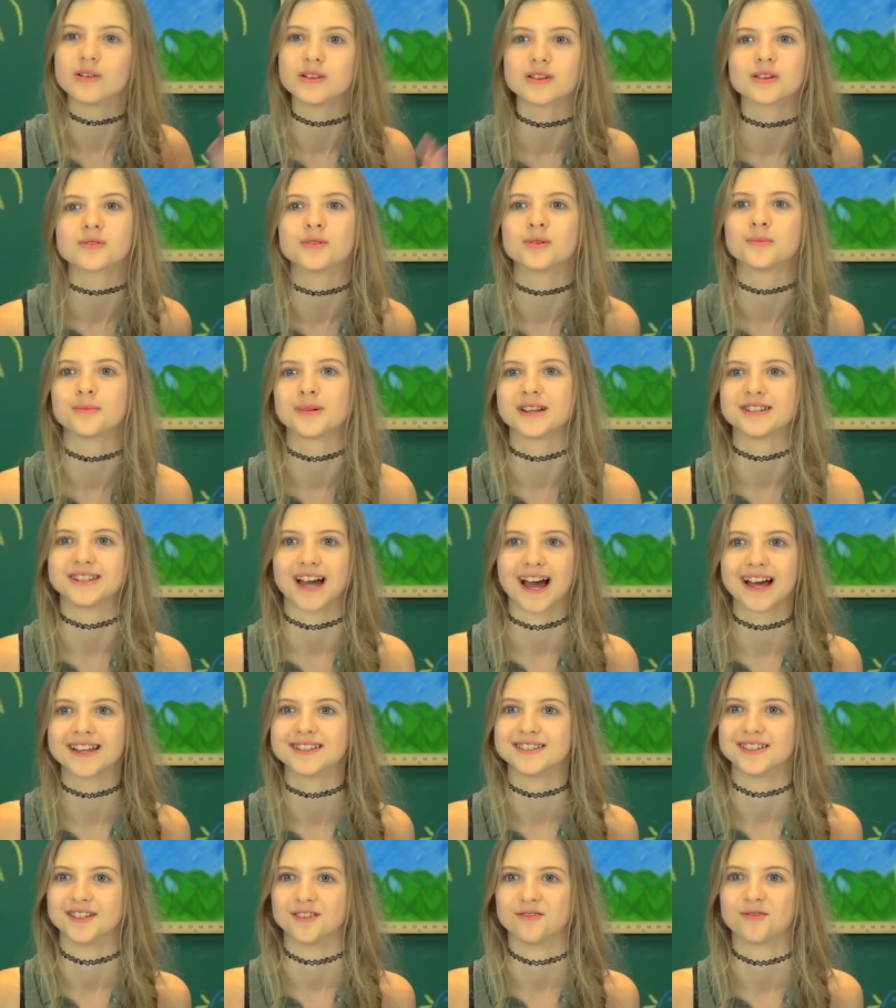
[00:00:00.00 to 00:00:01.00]
look what my
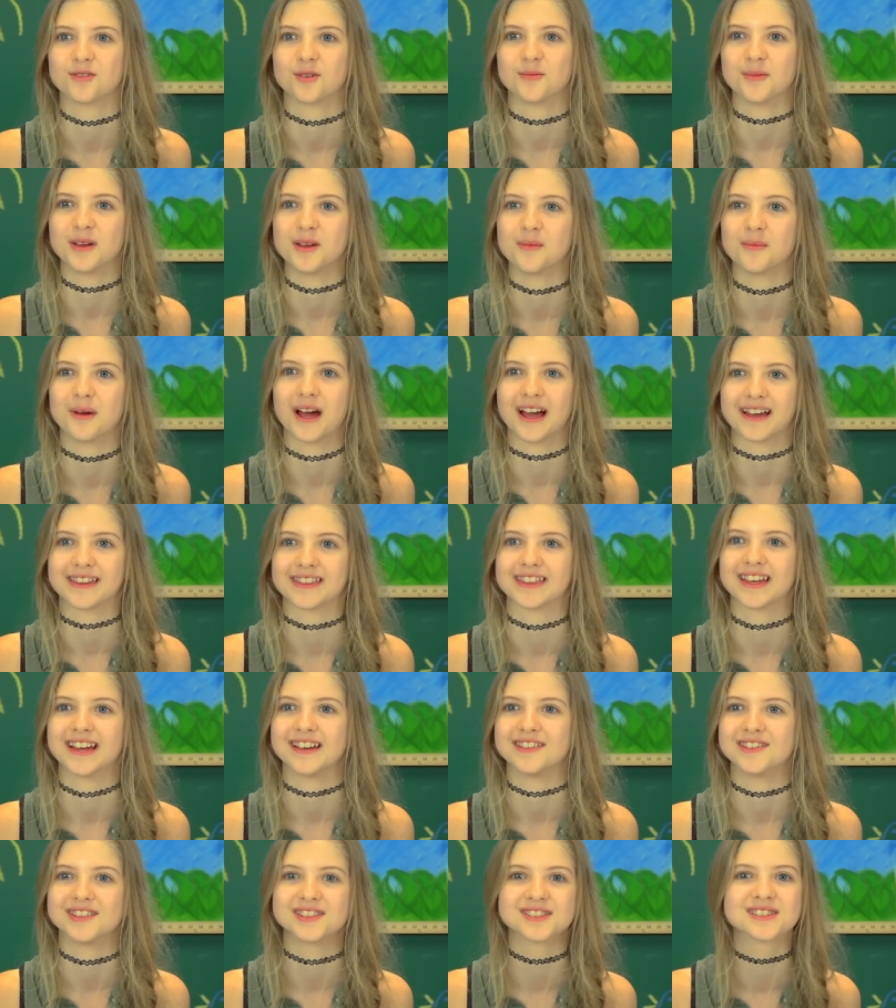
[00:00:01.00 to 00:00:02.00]
dad did for me back
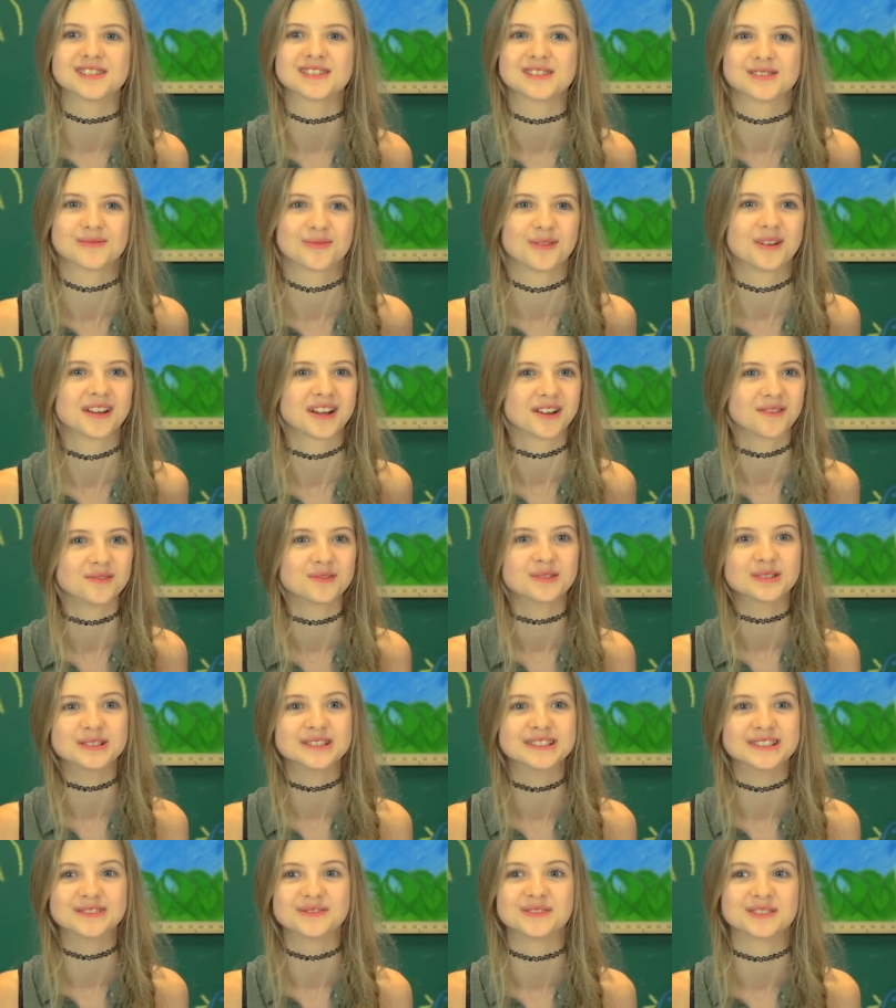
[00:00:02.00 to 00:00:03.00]
then. This is what I
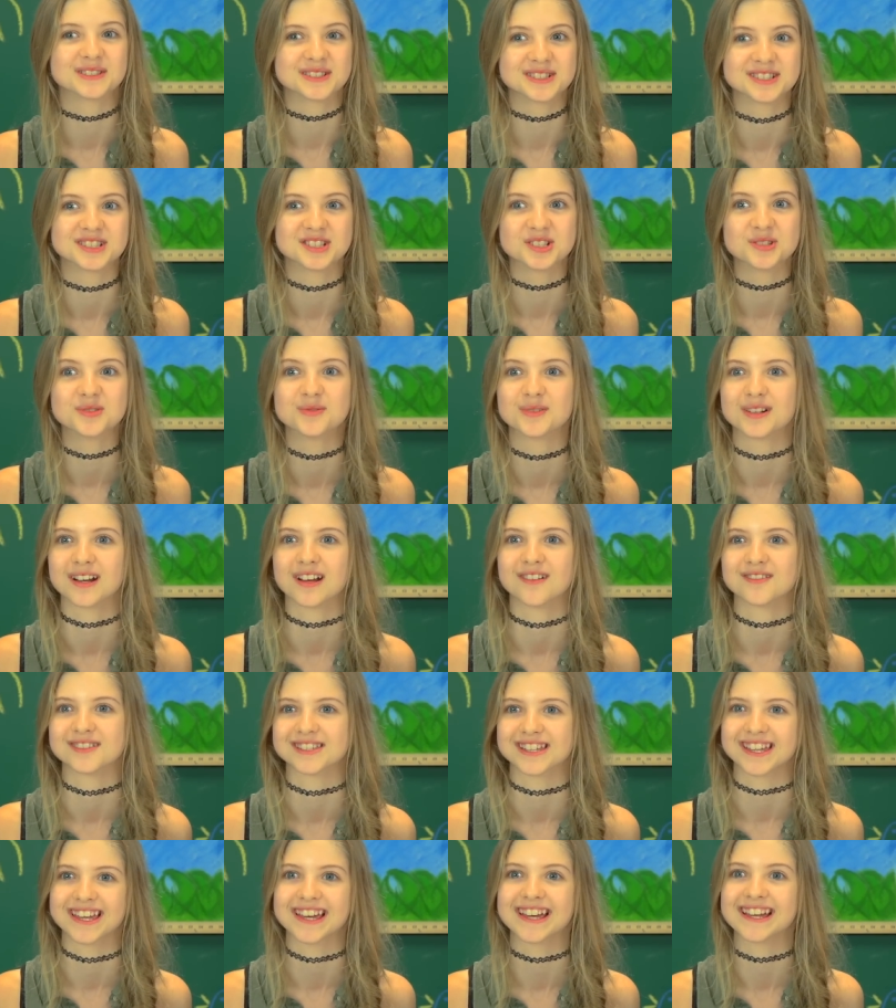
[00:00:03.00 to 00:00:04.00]
really wanted to do when I
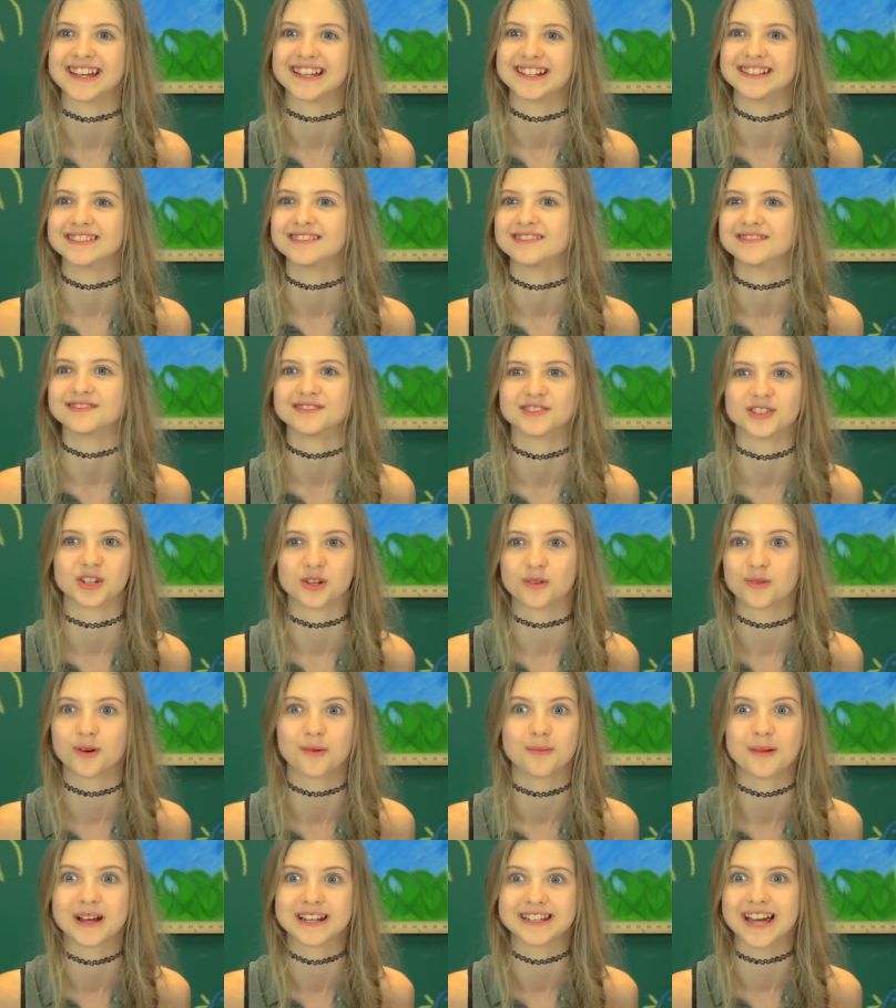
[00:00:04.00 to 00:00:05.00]
was a kid, and look
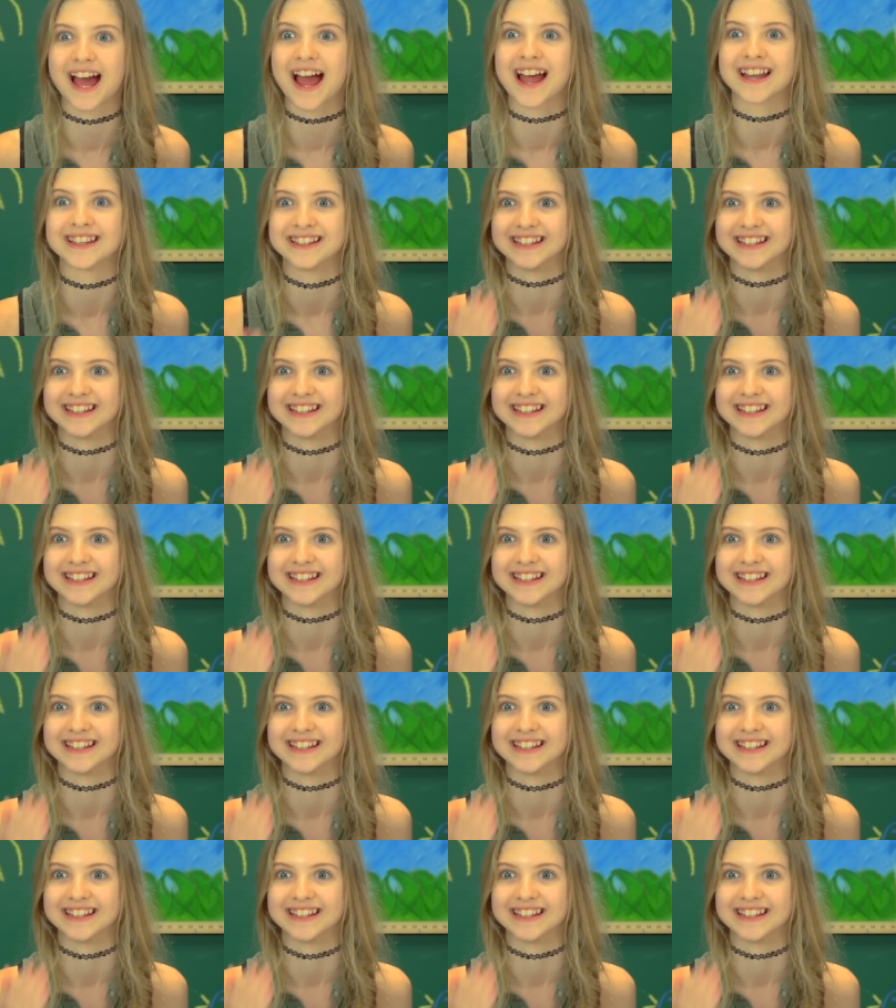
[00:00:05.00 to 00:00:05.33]
what my dad